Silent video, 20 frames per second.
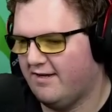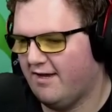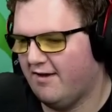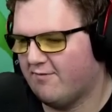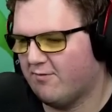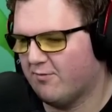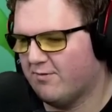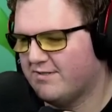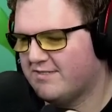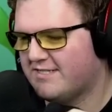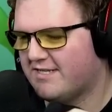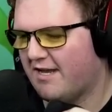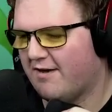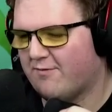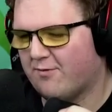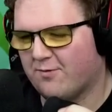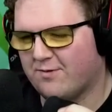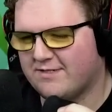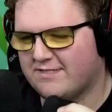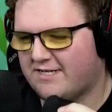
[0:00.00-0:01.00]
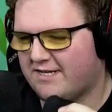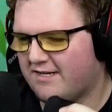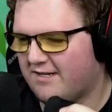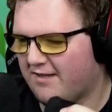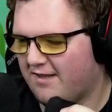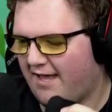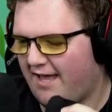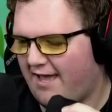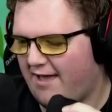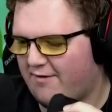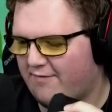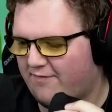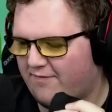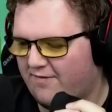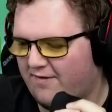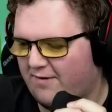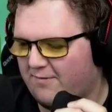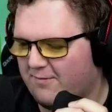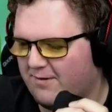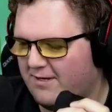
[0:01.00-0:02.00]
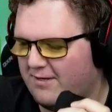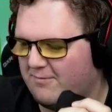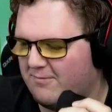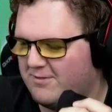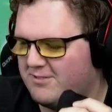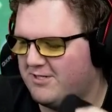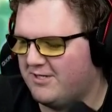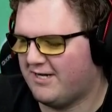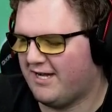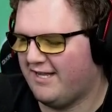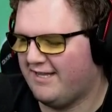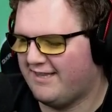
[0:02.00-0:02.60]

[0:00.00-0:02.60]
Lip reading: Everyone's going to laugh. What you got?